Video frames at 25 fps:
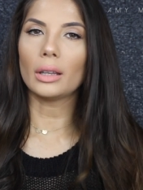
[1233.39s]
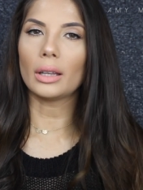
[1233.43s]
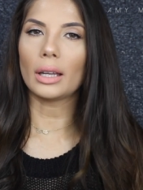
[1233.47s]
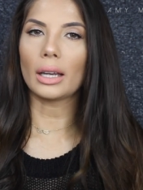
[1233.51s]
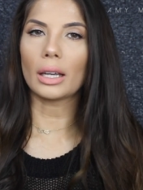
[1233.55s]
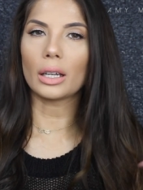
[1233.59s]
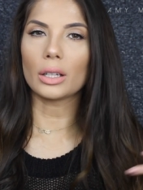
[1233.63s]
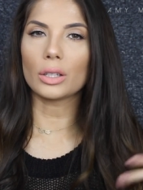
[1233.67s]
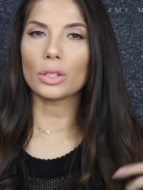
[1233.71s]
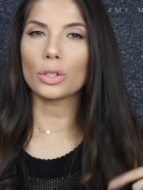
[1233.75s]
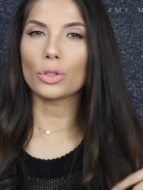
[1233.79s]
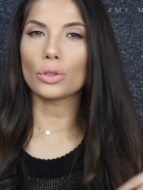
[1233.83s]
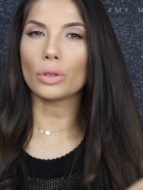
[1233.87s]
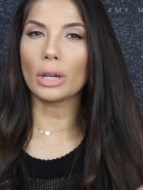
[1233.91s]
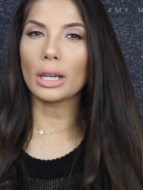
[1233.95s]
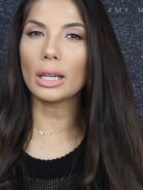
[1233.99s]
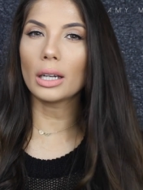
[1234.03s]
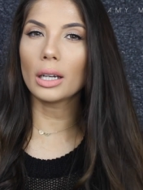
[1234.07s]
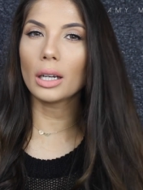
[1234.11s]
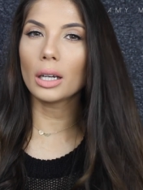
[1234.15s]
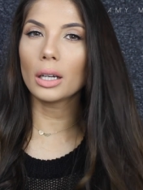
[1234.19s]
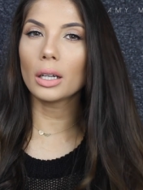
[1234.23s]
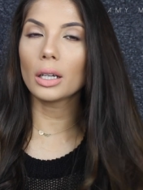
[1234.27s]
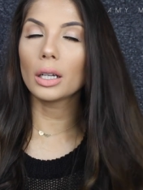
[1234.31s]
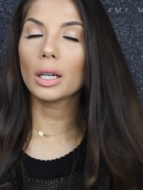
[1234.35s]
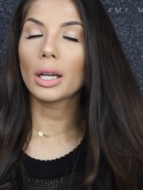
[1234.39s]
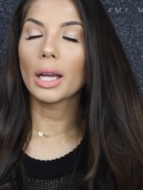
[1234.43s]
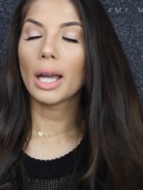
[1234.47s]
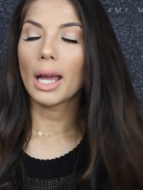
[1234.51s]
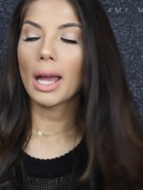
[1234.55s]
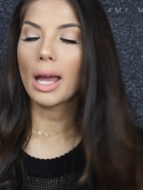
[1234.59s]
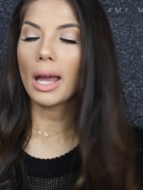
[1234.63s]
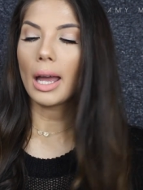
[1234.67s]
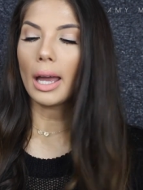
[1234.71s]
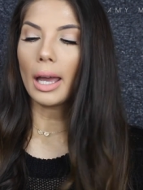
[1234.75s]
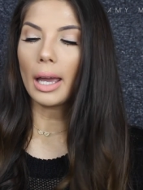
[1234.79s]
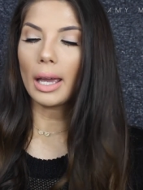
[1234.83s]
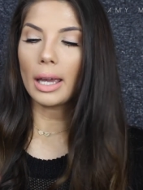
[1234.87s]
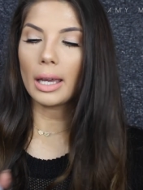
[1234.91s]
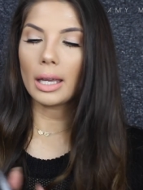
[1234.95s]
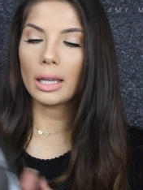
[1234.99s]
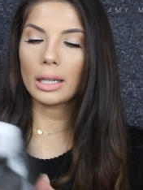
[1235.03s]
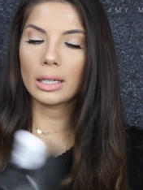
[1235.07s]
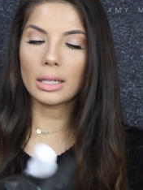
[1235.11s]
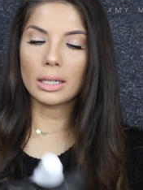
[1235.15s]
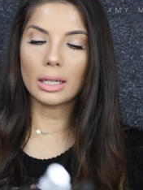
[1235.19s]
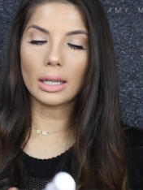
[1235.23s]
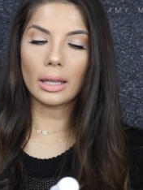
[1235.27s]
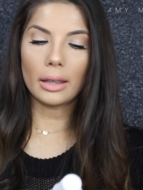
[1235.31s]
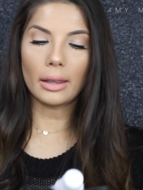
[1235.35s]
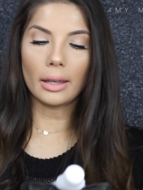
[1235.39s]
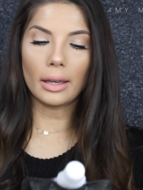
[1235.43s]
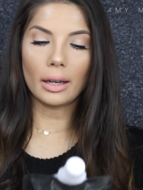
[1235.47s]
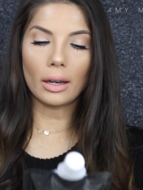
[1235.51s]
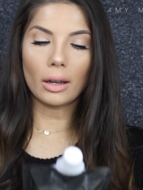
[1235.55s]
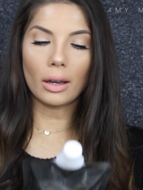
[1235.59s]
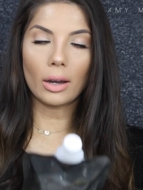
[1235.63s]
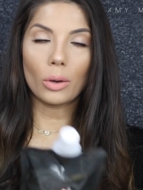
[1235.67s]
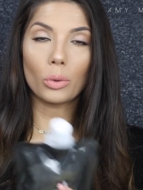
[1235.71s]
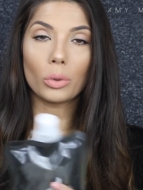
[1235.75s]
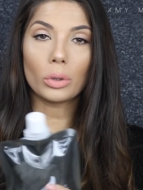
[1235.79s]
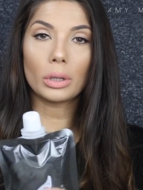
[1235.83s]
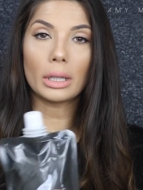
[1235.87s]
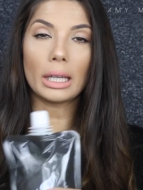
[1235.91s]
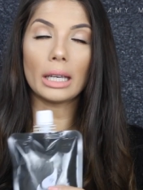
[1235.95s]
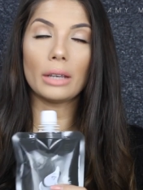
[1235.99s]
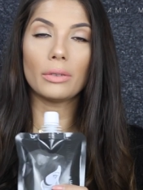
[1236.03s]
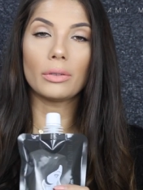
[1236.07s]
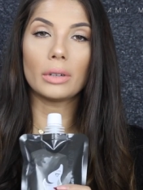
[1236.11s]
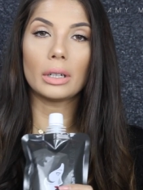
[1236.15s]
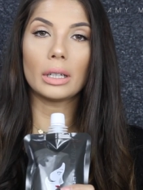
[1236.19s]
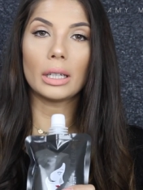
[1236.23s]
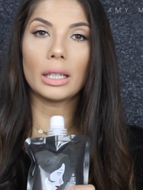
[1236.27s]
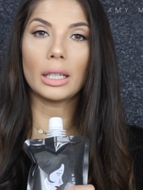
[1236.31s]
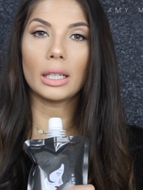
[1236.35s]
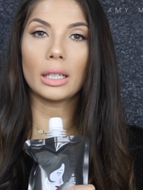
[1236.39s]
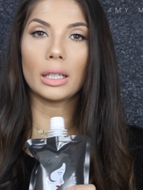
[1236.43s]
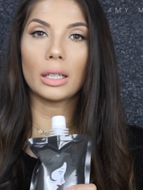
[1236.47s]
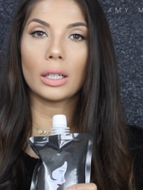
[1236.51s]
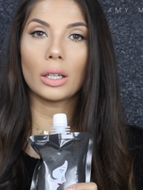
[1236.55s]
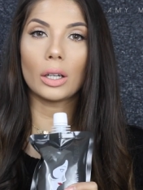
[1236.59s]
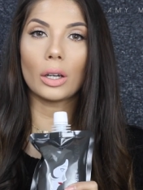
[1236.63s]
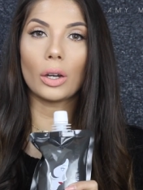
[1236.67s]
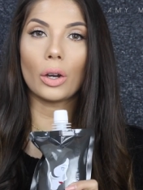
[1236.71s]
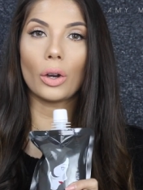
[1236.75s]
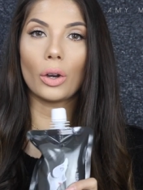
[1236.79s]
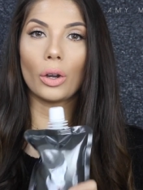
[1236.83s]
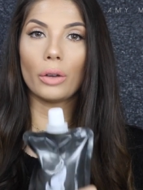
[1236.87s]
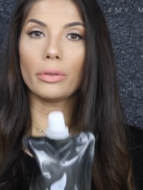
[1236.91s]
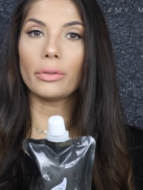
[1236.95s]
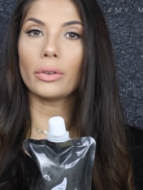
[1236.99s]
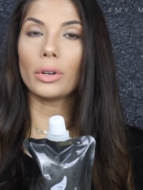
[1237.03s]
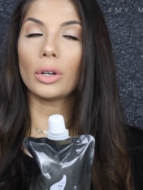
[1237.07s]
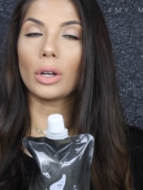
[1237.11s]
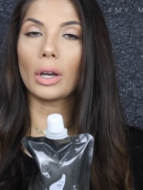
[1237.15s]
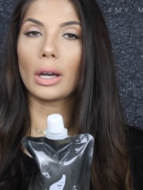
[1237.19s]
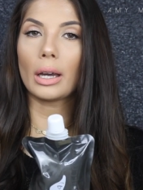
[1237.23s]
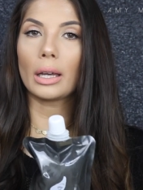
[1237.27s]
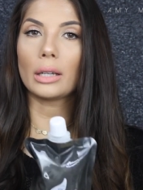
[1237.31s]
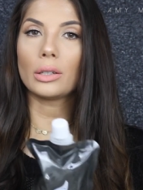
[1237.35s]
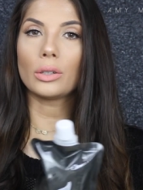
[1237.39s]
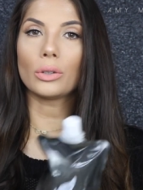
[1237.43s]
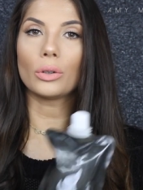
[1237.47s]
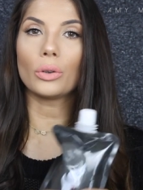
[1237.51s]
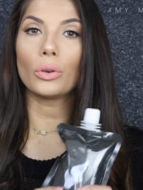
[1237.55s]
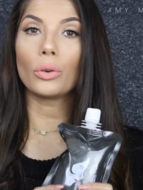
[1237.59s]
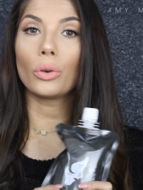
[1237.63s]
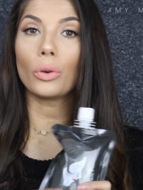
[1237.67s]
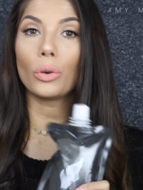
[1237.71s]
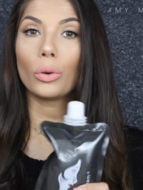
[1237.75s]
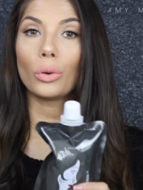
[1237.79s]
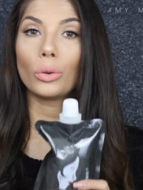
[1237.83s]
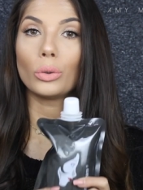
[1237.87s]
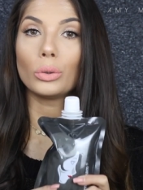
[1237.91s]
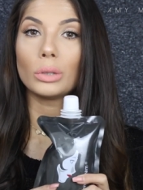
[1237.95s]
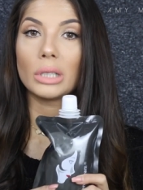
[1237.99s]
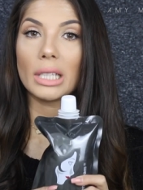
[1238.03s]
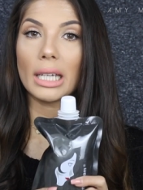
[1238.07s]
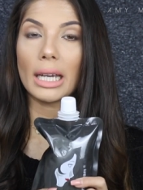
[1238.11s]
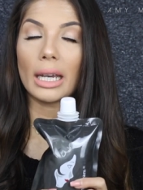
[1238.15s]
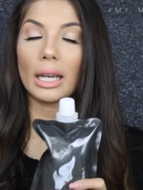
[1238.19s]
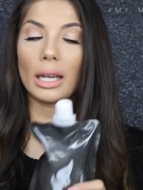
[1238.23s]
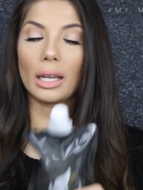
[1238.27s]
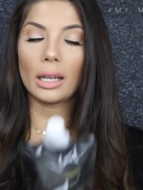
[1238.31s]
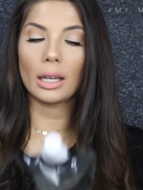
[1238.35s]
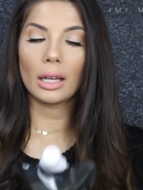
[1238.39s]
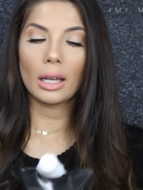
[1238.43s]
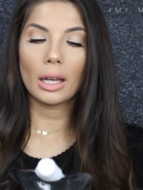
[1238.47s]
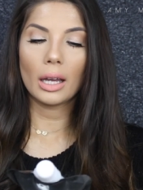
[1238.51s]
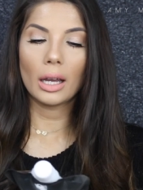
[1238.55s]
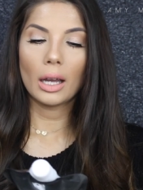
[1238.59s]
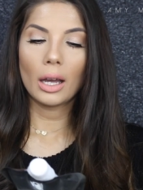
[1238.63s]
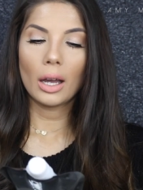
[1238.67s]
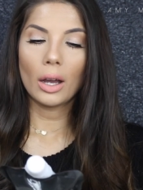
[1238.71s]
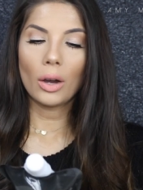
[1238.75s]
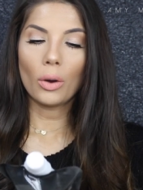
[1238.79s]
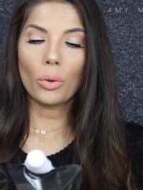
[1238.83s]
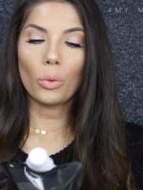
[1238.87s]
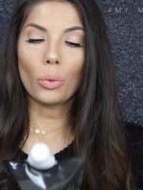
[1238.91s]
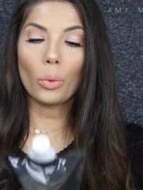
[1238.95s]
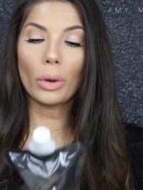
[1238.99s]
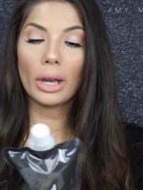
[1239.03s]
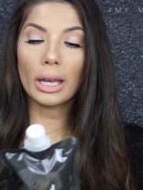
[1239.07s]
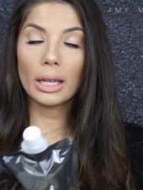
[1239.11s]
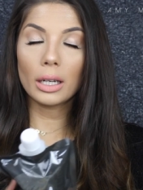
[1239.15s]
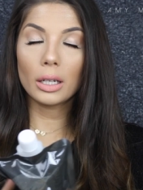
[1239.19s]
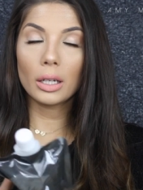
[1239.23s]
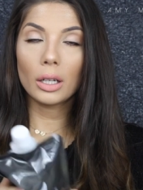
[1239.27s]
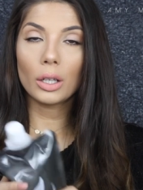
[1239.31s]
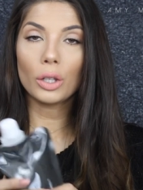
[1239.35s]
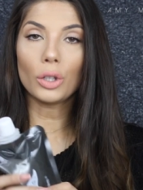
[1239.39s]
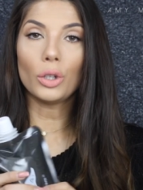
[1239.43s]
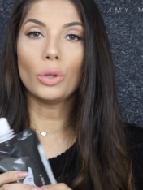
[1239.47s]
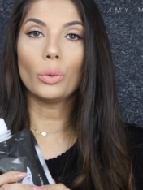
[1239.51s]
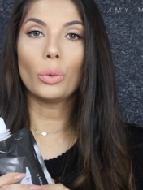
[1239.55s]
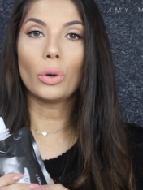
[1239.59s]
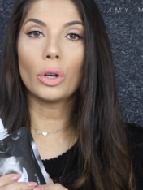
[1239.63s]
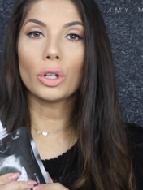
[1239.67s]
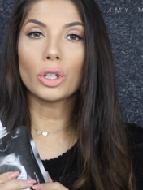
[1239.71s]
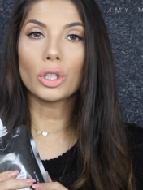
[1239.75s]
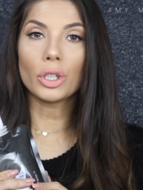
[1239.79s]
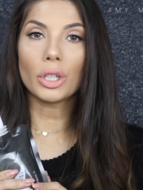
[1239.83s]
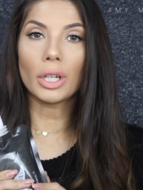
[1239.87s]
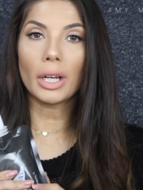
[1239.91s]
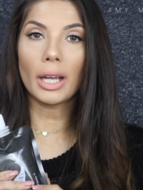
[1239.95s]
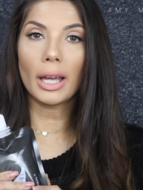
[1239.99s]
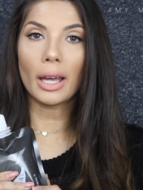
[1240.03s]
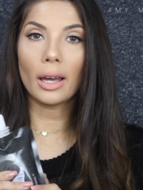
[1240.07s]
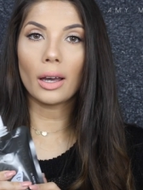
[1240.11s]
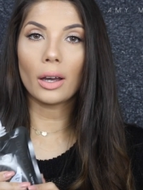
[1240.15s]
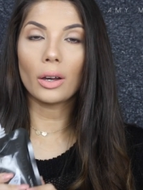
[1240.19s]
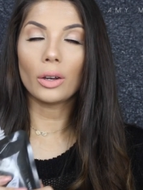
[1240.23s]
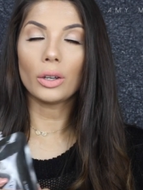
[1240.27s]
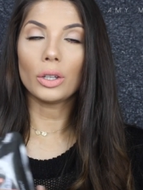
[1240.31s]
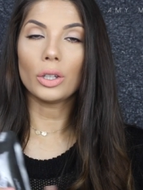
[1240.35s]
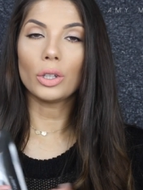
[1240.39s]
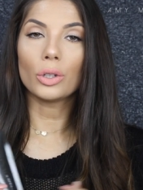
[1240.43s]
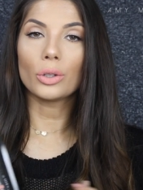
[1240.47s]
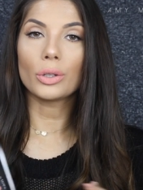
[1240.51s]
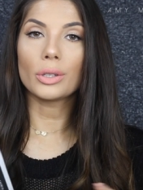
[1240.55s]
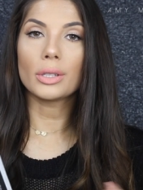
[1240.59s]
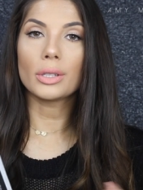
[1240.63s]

like a straightener, and then I will leave it in overnight or all day. When you wash it out,